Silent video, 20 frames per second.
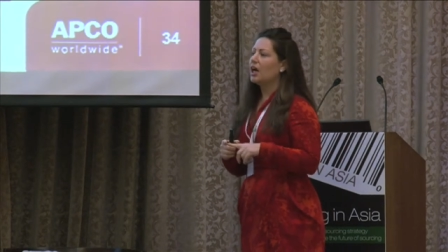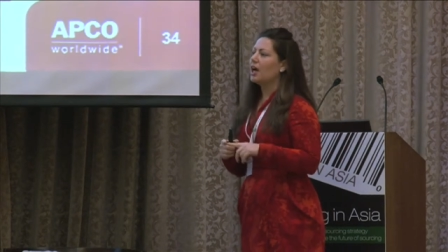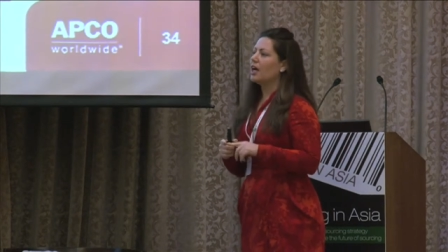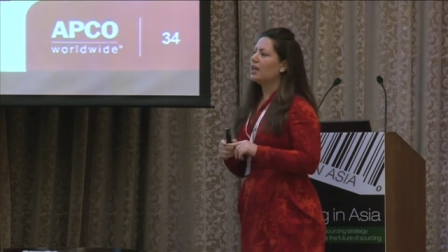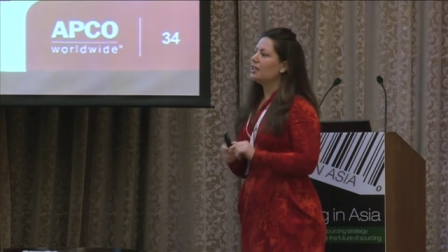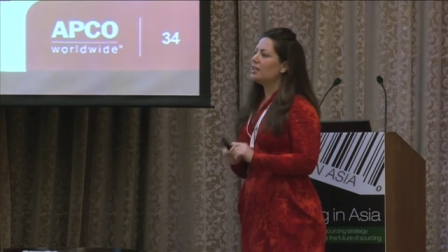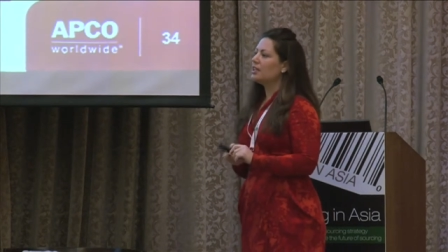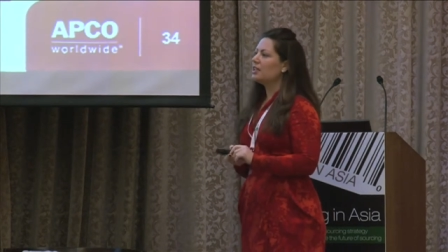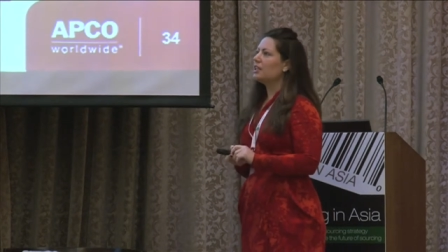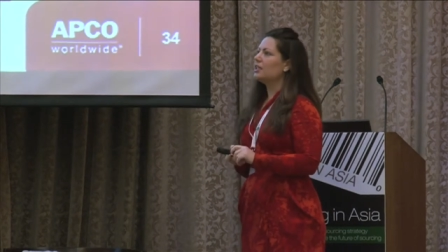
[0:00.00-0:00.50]

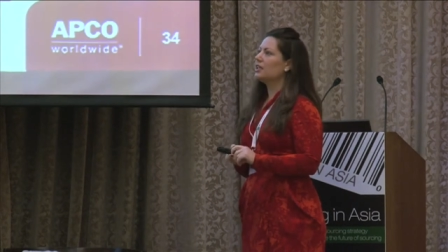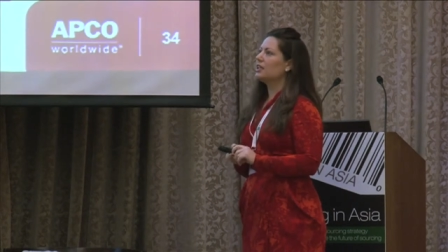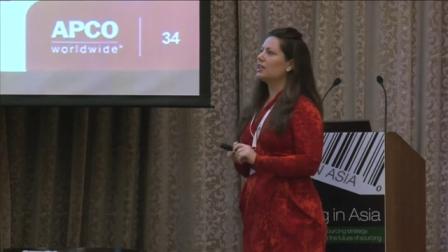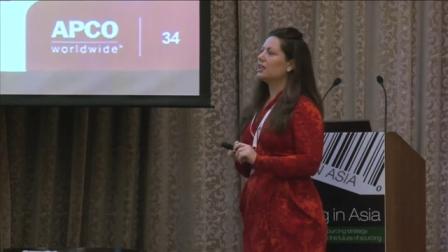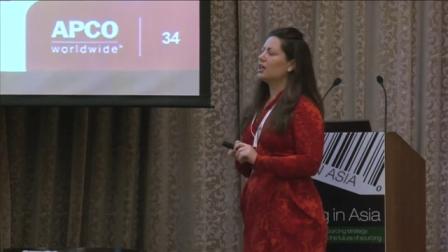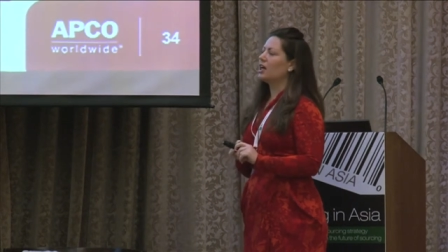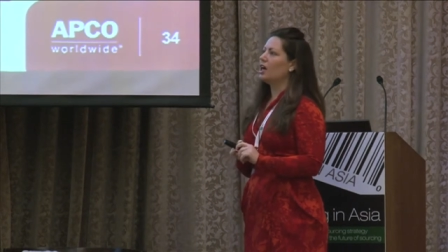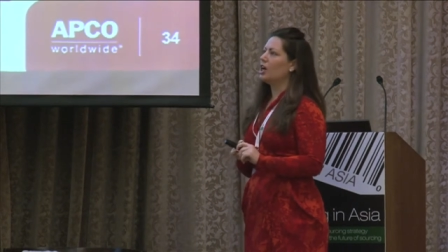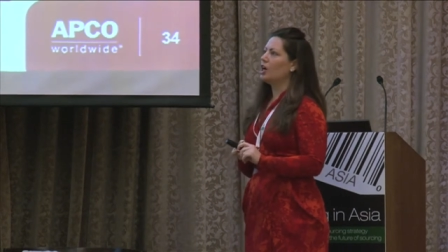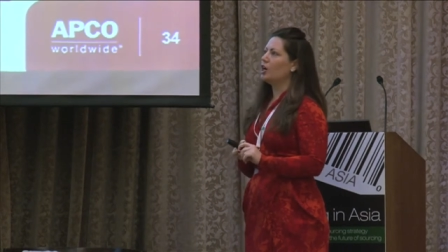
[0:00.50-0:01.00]
I
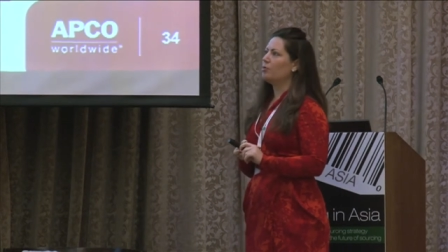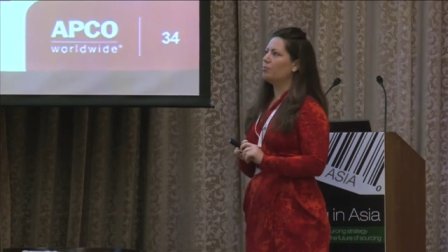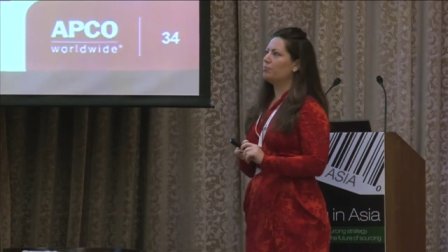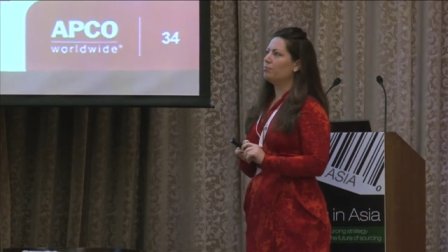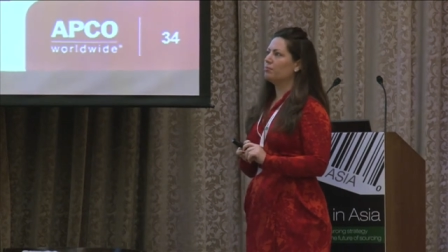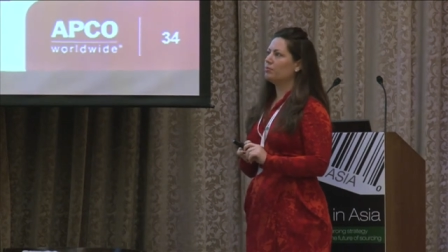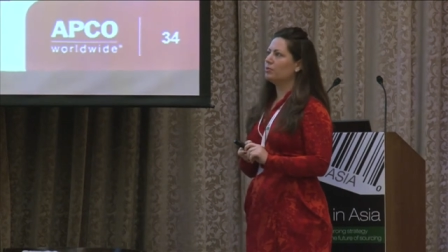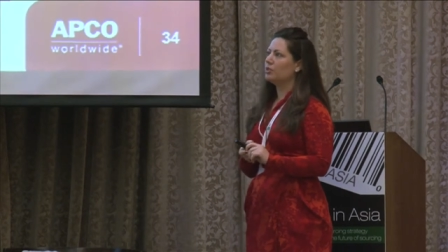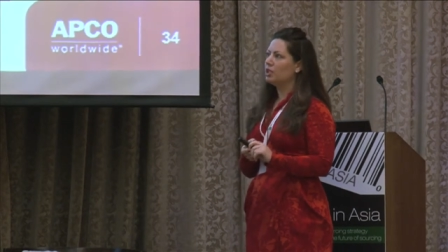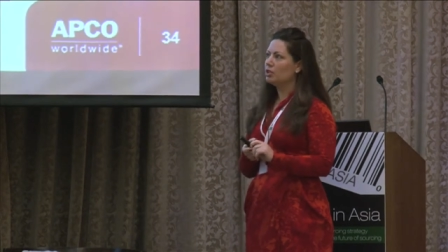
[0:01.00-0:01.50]
think,
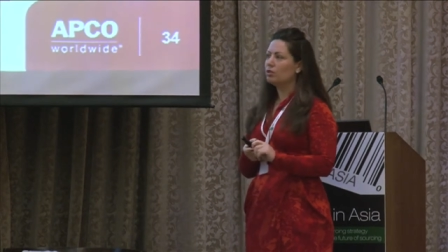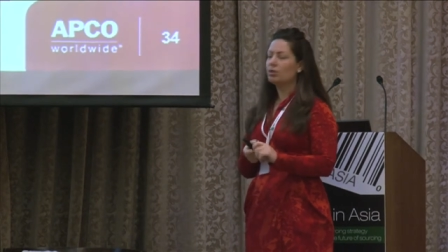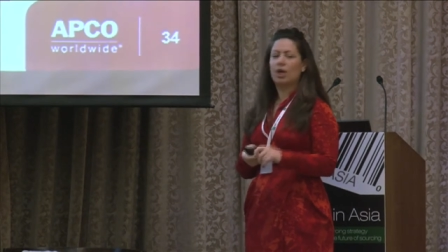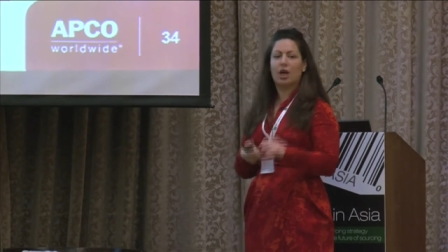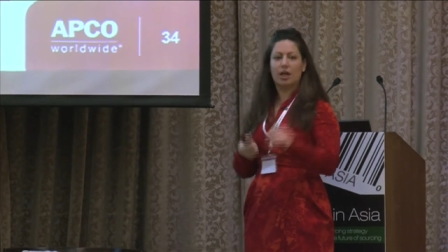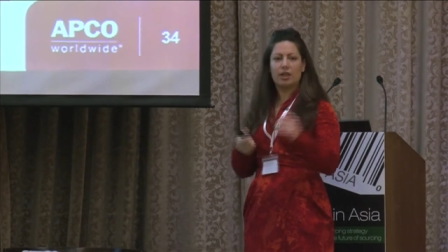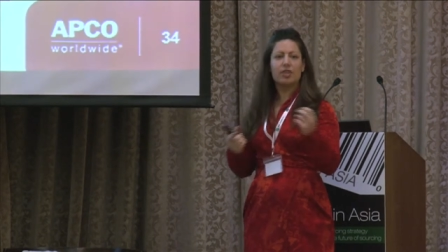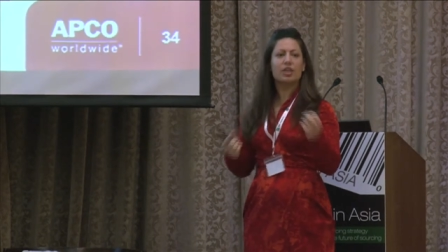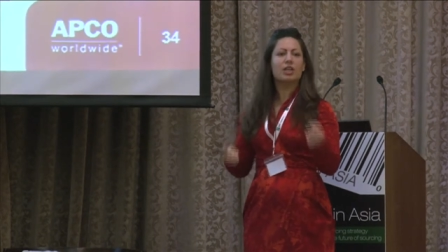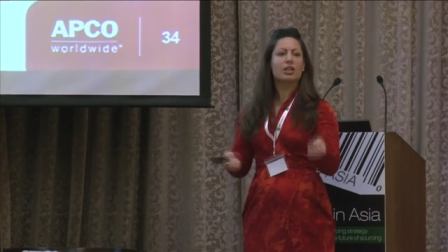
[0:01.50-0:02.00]
um, you know,
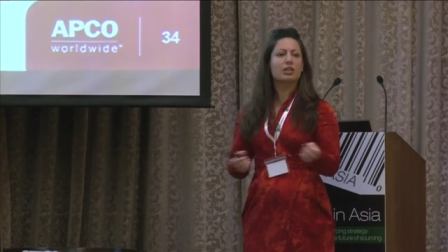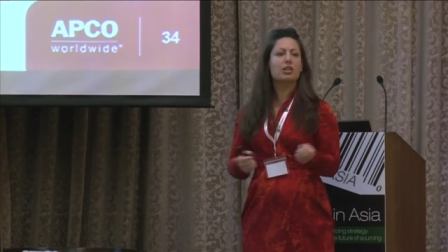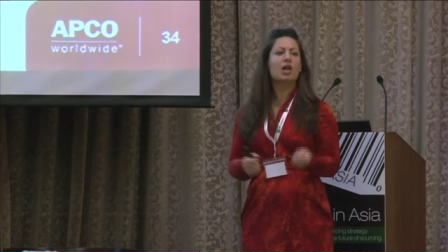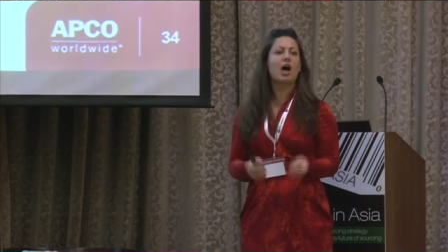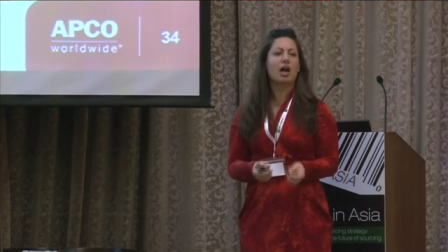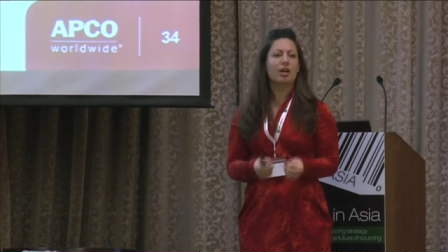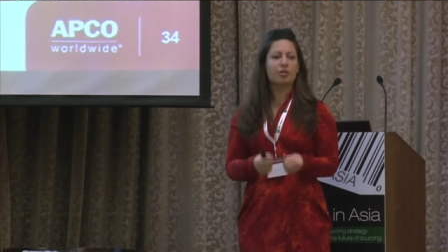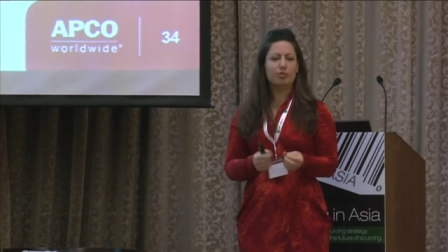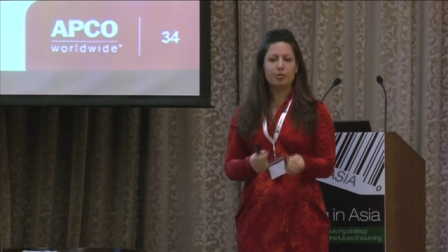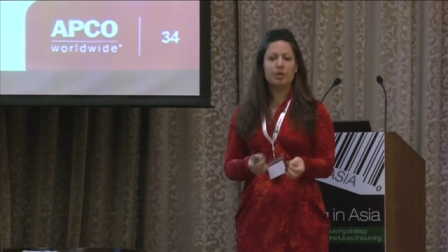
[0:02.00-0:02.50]
I think a
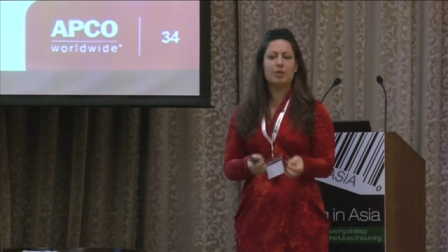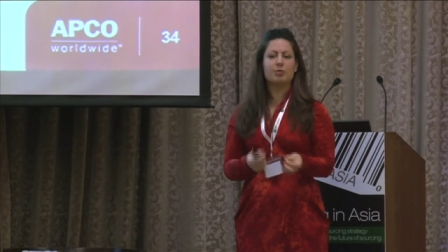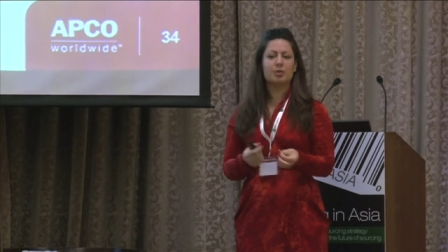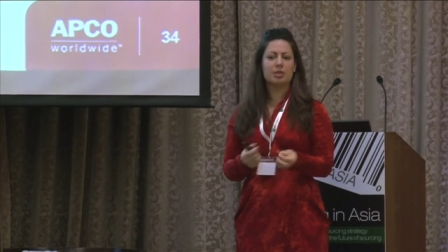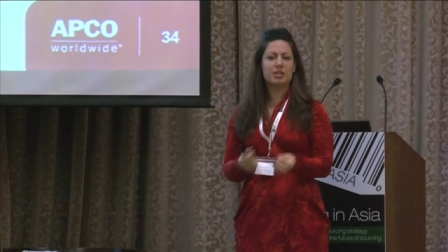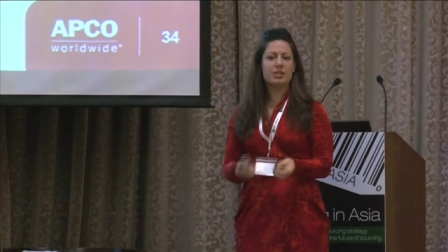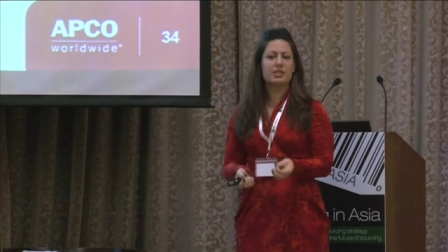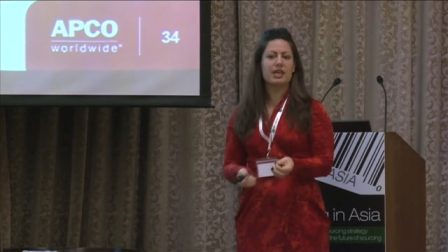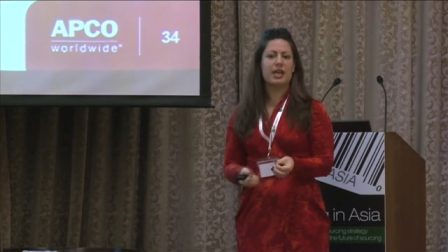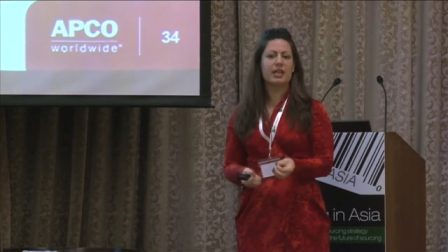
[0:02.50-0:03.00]
lot of
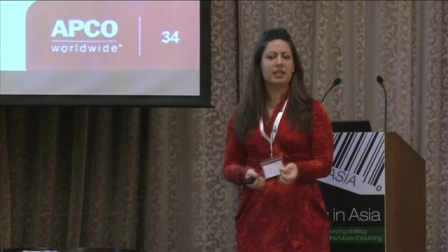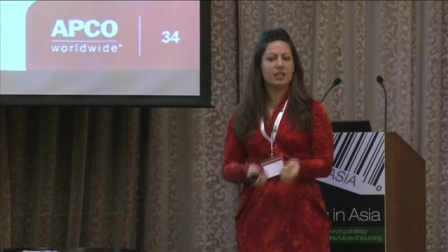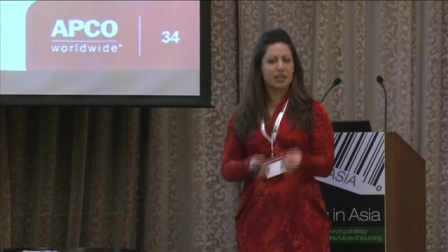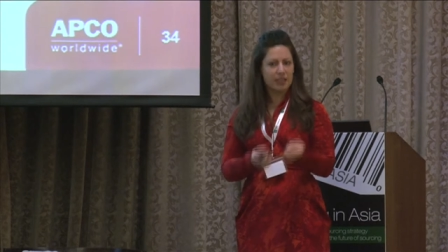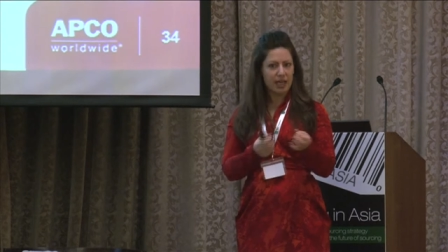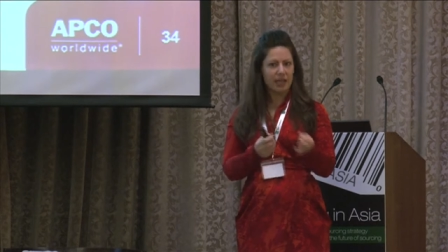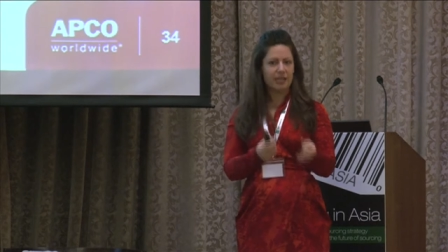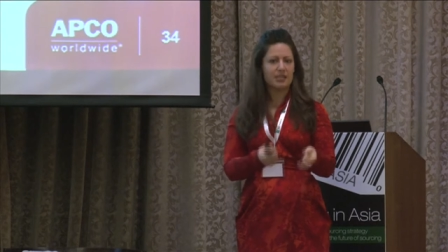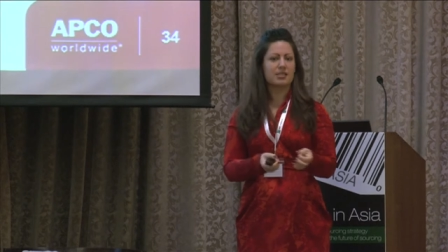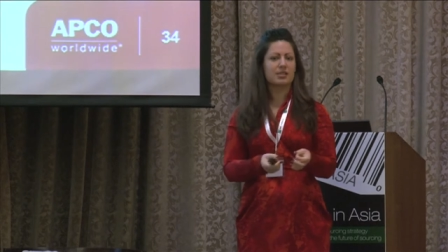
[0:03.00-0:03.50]
people say that
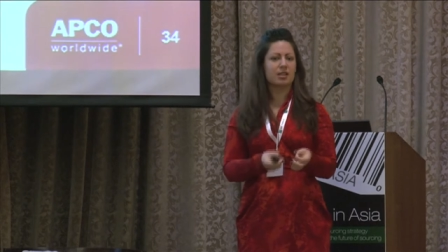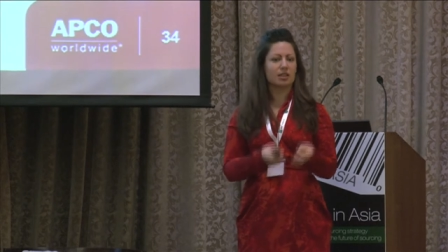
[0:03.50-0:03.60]
yes,